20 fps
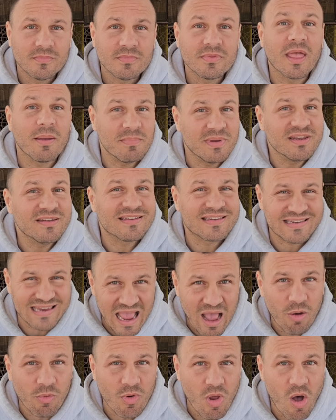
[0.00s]
That means
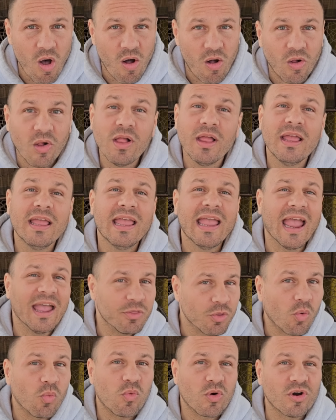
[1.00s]
town hall.
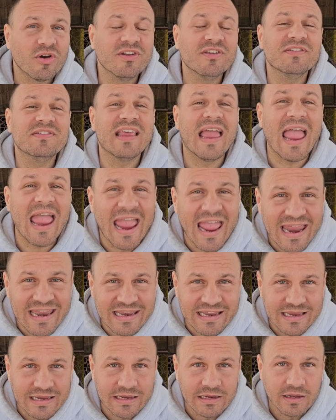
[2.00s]
And the word is
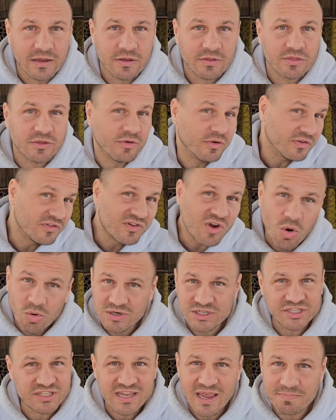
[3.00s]
any. There is no
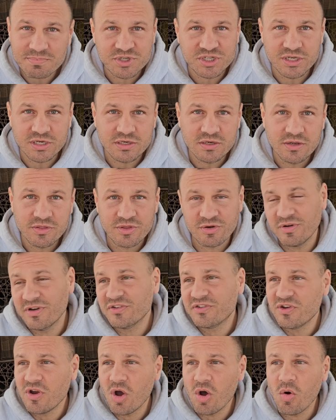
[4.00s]
exception. There
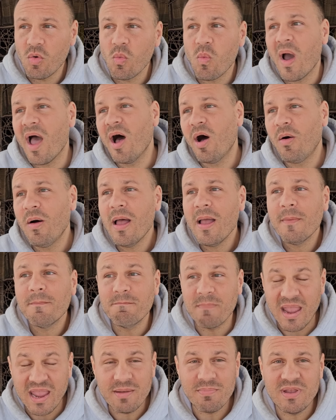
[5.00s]
is no, well,
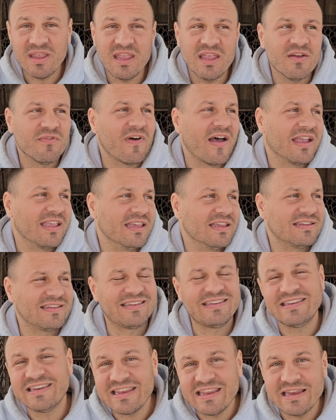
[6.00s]
maybe if I get
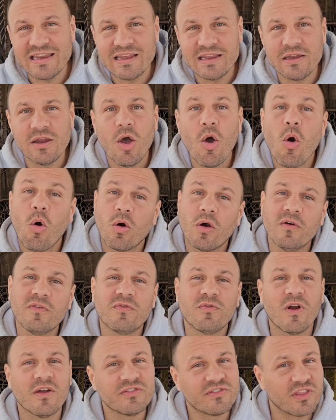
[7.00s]
seated or if
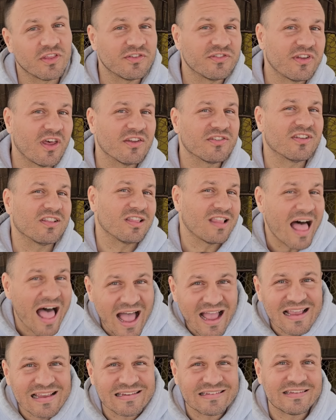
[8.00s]
Russell Suss
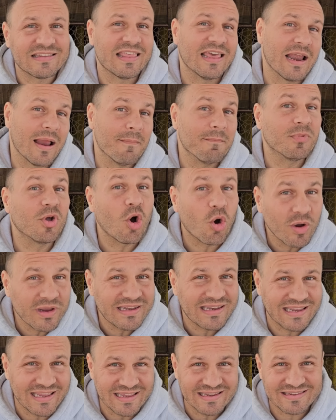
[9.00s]
lies that I'm going
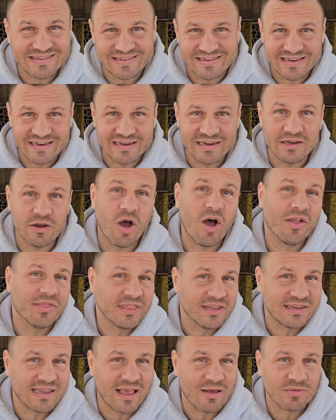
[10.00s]
to get seated on
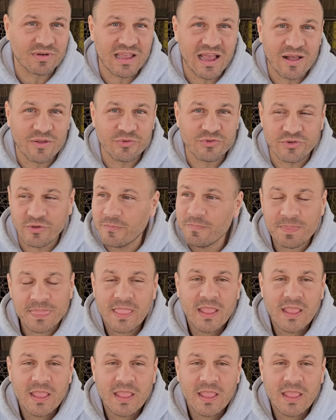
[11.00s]
the town council.